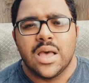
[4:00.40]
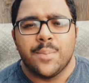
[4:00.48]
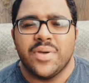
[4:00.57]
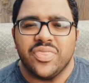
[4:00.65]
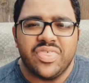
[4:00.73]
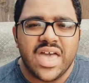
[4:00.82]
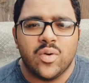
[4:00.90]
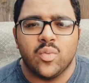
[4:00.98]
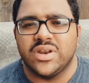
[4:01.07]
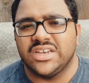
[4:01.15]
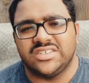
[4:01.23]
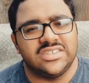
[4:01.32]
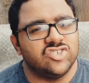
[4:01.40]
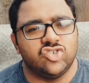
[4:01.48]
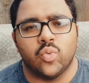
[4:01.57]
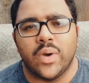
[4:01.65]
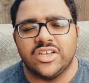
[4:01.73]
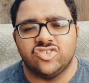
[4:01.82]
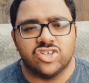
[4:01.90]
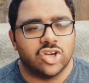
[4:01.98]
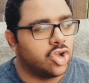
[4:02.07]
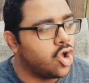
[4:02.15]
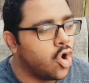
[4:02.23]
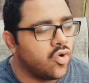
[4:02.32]
But then when a situation, a
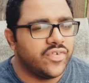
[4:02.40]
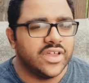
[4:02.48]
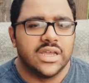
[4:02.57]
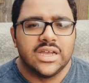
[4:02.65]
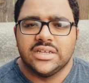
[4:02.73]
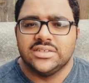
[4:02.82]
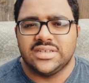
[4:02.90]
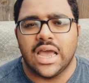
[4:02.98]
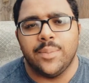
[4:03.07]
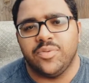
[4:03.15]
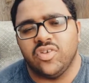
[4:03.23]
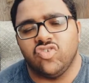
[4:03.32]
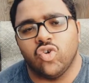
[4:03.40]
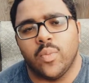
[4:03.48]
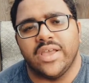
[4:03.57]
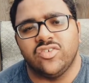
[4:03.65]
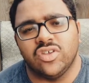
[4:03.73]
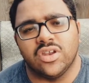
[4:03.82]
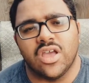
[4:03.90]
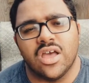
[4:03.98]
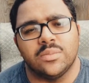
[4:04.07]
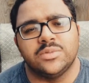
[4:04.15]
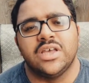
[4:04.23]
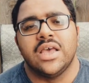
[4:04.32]
COVID type situation
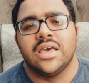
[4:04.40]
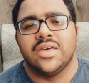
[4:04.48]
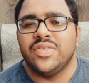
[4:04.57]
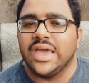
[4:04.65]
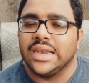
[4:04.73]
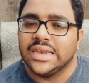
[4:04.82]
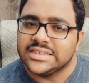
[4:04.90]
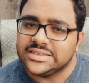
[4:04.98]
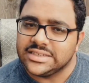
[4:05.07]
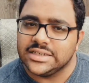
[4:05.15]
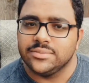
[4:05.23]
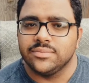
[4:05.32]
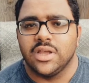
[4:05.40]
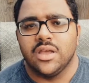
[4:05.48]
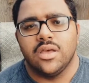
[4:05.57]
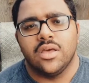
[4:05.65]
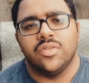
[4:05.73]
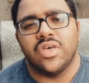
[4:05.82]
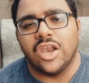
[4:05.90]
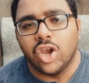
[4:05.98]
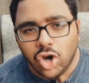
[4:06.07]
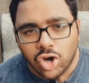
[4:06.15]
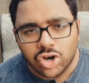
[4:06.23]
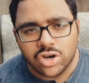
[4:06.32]
comes, they listen, they
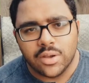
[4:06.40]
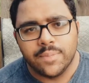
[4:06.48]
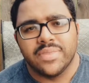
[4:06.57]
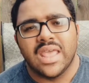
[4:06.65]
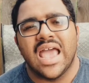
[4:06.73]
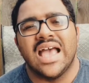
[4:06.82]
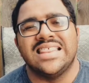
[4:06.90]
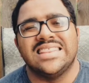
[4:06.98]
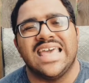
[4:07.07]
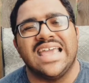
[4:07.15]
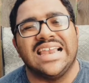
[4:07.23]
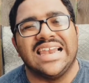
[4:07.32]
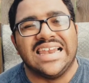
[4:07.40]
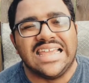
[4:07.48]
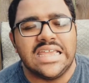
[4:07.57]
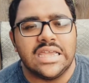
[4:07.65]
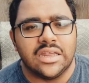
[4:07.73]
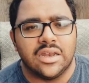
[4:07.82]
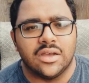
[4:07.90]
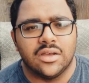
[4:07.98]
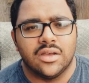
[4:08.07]
learn, and they lead.